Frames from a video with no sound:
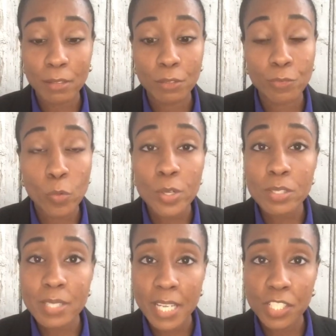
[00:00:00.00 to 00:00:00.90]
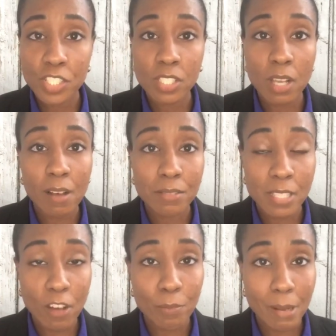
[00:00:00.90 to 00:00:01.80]
the 4 stages of
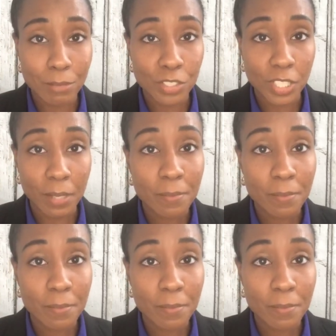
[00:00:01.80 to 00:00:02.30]
self-publishing.